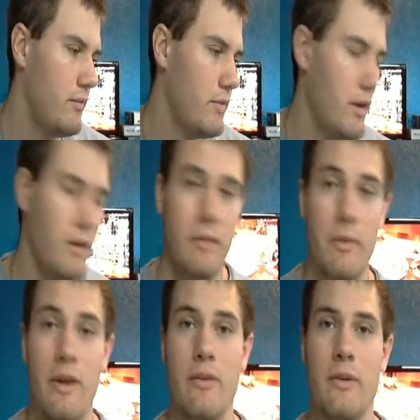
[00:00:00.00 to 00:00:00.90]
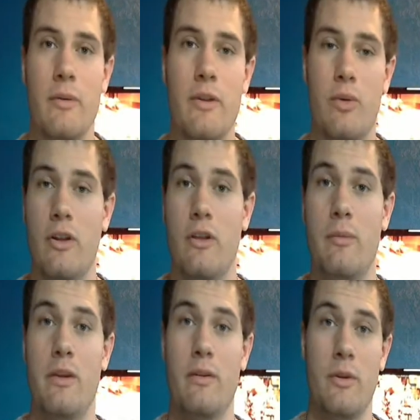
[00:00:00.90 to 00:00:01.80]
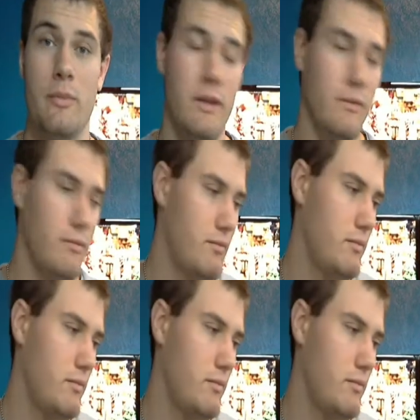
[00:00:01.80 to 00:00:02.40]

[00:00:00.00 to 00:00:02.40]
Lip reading: mail-in rebate, the $20 mail-in rebate,